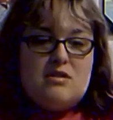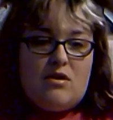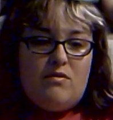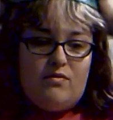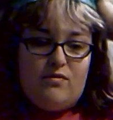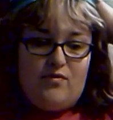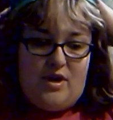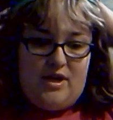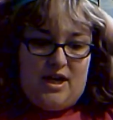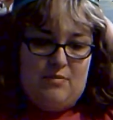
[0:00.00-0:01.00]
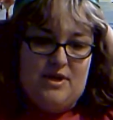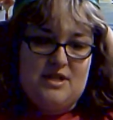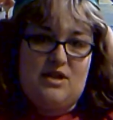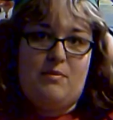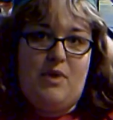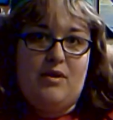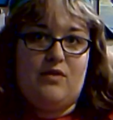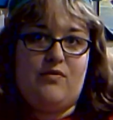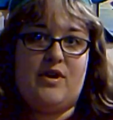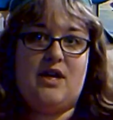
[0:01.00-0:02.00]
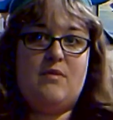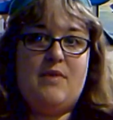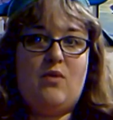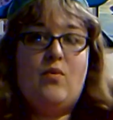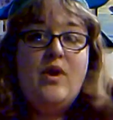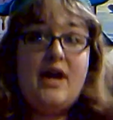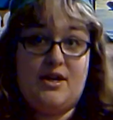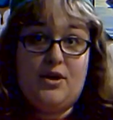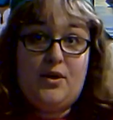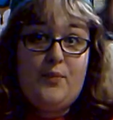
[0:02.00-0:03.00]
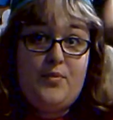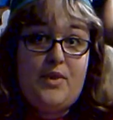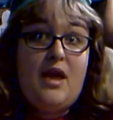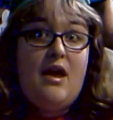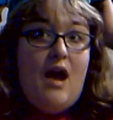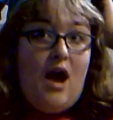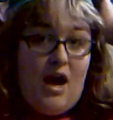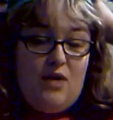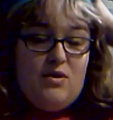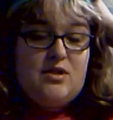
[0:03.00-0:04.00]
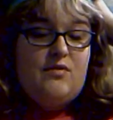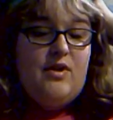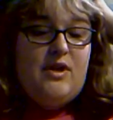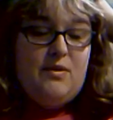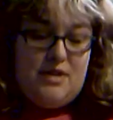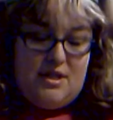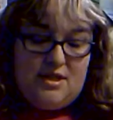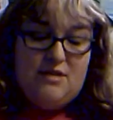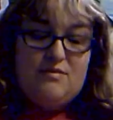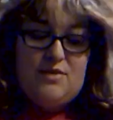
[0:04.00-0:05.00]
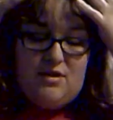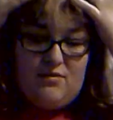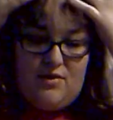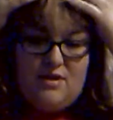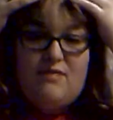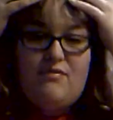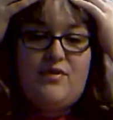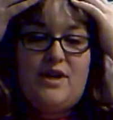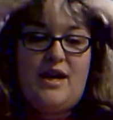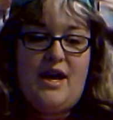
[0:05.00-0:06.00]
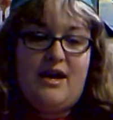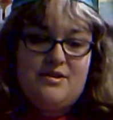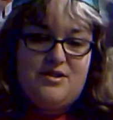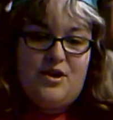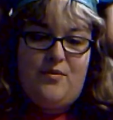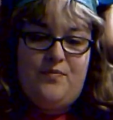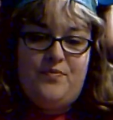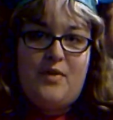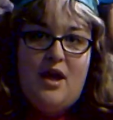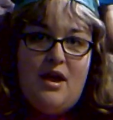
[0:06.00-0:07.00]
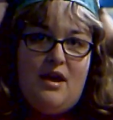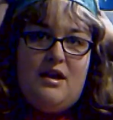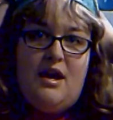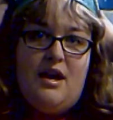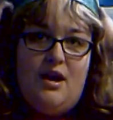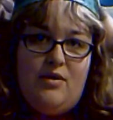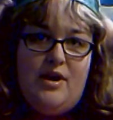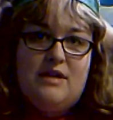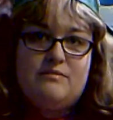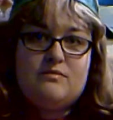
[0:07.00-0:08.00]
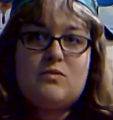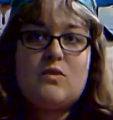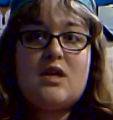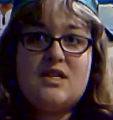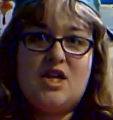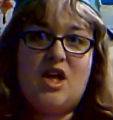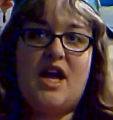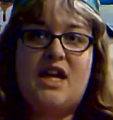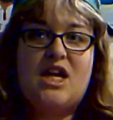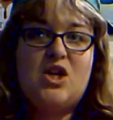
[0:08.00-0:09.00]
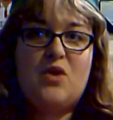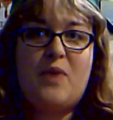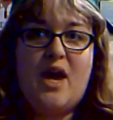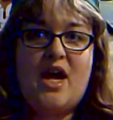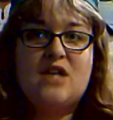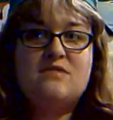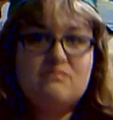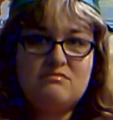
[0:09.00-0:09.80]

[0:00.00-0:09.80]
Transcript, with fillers: so funky, but it's gonna probably look funky no matter what I do. I always look funky with the with the with the freaking hat. So, you know what? Until I get a new pair,